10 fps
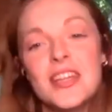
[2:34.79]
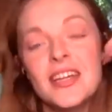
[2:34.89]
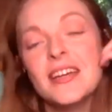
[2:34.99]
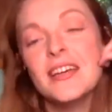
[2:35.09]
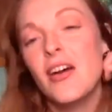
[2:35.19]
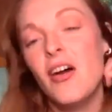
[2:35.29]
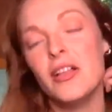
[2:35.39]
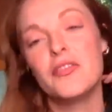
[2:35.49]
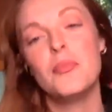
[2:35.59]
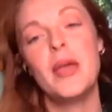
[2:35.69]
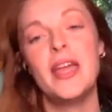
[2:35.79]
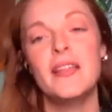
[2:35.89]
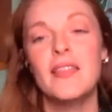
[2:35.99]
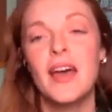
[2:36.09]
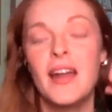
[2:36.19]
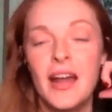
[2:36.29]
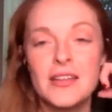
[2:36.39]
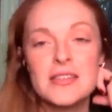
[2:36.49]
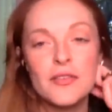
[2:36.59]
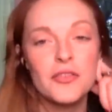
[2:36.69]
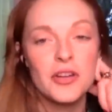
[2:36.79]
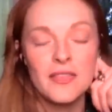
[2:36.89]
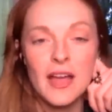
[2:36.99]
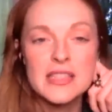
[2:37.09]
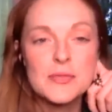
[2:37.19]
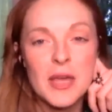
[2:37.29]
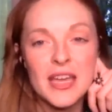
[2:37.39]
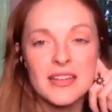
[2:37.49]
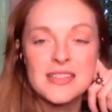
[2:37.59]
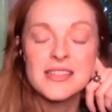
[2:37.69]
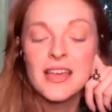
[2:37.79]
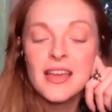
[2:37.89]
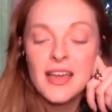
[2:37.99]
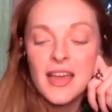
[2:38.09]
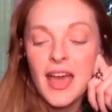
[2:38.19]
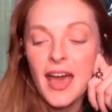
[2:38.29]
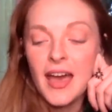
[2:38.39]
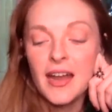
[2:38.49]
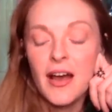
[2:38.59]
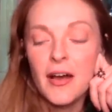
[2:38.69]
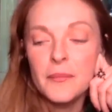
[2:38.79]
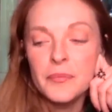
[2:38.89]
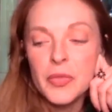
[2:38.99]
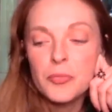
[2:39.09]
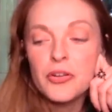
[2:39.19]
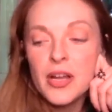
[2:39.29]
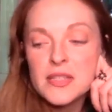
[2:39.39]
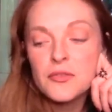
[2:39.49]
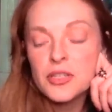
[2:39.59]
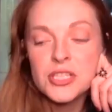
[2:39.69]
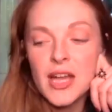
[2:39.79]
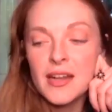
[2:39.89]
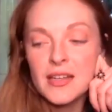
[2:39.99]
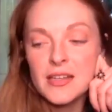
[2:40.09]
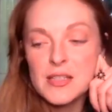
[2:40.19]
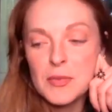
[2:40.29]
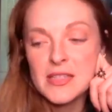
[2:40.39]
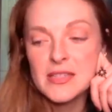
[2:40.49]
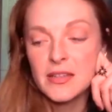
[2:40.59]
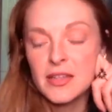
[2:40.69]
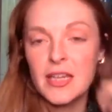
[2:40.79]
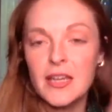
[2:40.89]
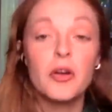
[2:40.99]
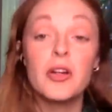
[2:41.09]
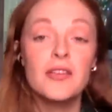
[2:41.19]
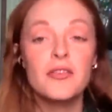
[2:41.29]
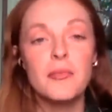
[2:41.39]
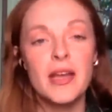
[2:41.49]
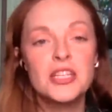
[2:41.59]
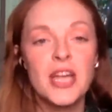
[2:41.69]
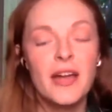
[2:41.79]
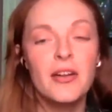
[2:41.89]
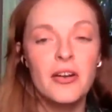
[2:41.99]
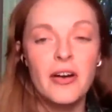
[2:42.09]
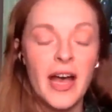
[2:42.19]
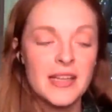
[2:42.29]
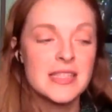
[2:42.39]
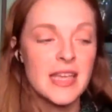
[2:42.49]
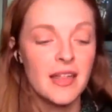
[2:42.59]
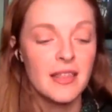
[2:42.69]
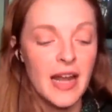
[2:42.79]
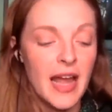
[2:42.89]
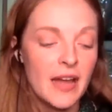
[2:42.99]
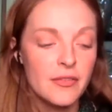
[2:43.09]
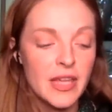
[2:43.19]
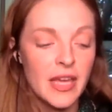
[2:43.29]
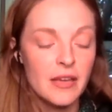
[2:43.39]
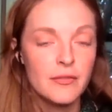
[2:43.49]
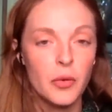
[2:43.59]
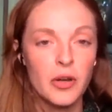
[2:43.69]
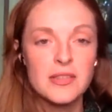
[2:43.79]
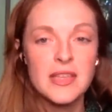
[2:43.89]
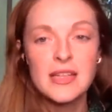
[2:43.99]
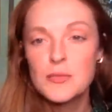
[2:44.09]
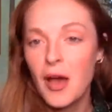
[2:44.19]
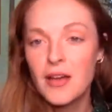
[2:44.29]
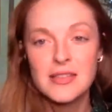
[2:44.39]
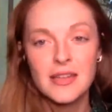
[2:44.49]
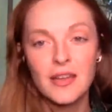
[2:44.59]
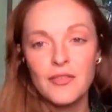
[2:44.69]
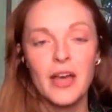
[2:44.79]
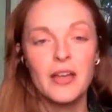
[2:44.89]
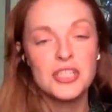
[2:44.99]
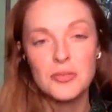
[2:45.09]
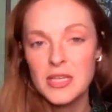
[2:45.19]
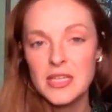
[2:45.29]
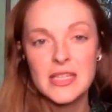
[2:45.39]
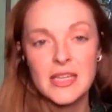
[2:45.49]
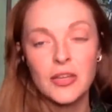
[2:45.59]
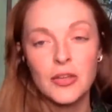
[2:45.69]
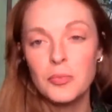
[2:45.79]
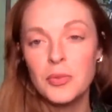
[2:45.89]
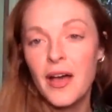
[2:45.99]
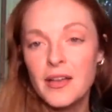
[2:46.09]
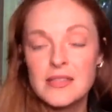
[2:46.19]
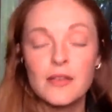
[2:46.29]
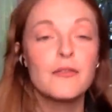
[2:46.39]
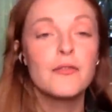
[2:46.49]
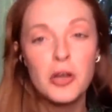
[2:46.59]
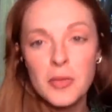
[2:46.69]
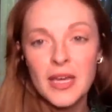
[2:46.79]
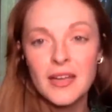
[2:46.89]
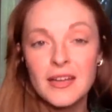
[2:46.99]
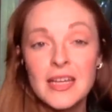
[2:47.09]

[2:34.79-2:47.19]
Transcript: and all of the pain that I suffered in that space. And progressive Christianity is basically, or even my channel, I say that I advocate for sex positive, LGBTQ+, affirming,